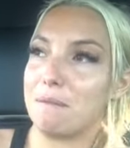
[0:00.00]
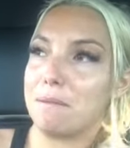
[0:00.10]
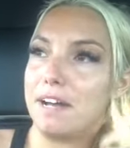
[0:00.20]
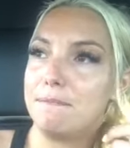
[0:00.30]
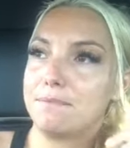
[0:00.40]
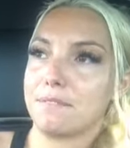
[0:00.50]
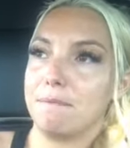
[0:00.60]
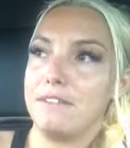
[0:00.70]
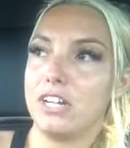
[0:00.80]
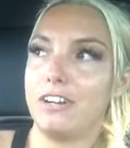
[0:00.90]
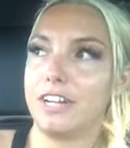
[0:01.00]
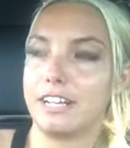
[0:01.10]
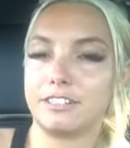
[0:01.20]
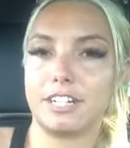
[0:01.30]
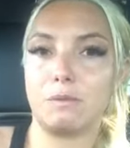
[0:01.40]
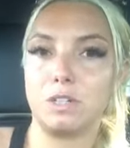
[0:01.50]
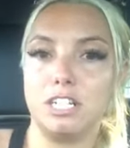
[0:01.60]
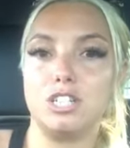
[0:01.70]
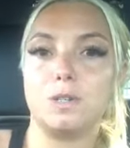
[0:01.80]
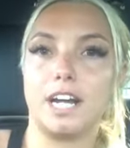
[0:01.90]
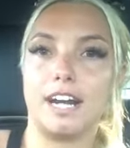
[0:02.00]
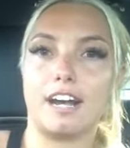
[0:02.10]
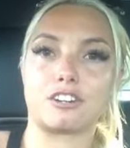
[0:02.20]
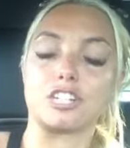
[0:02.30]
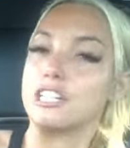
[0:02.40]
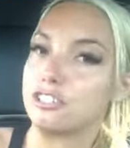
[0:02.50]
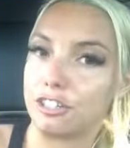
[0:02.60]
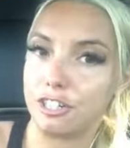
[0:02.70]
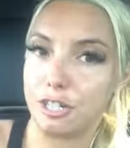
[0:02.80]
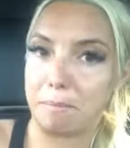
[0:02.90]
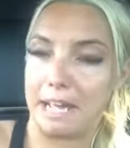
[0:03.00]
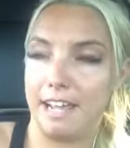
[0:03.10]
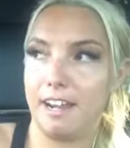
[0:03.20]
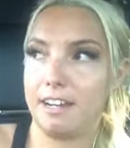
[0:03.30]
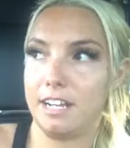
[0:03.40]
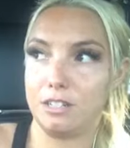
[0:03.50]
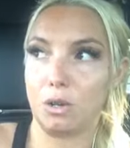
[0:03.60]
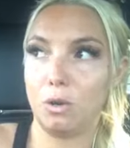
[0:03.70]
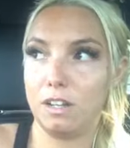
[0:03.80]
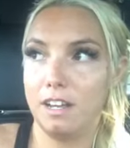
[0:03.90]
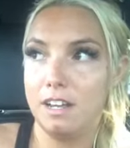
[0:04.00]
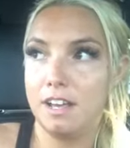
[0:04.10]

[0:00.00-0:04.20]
But my video yesterday will teach you how to actually turn your pain into gold.